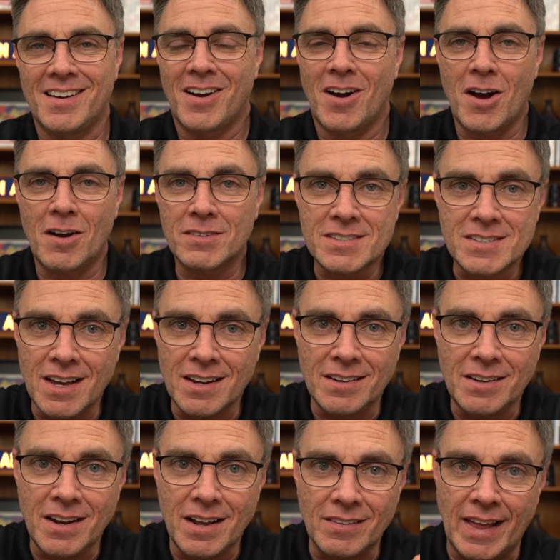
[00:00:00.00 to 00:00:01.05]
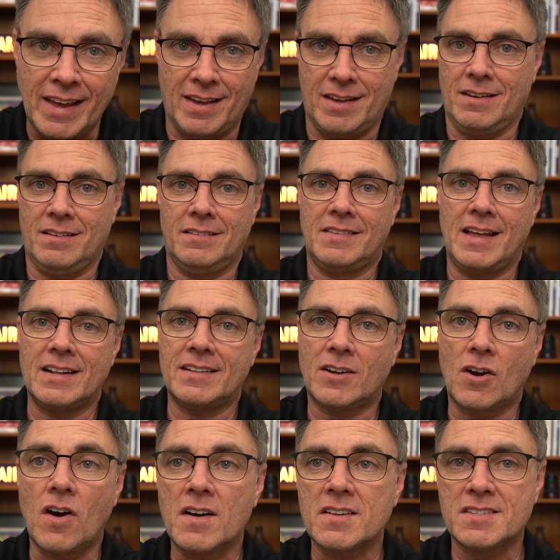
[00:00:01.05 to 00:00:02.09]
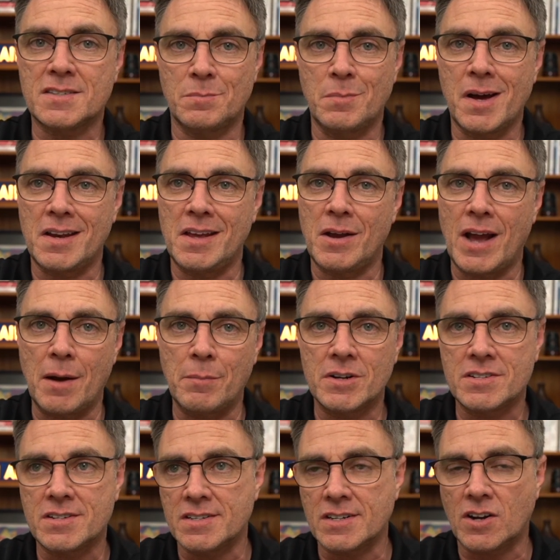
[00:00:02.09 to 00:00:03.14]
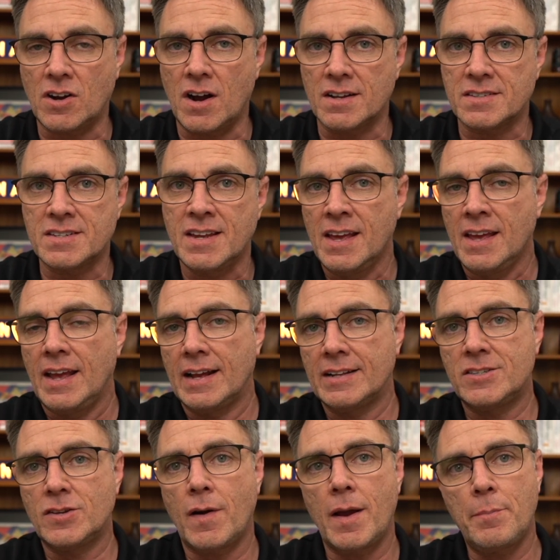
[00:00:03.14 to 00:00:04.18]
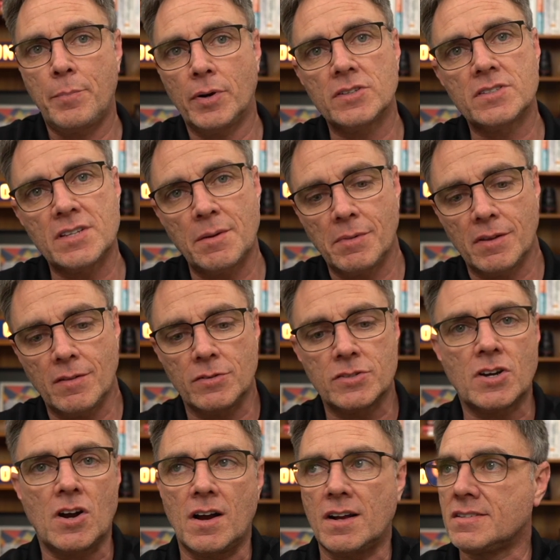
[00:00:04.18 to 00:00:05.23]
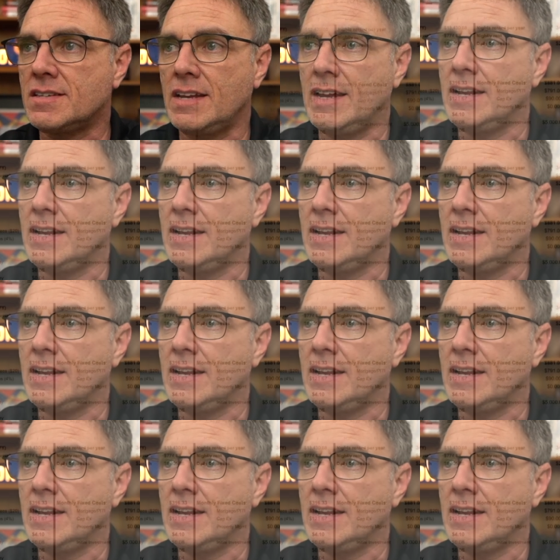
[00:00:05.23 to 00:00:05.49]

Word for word: all of a sudden, like, that costs money. How much does it cost? And so I put some of those costs in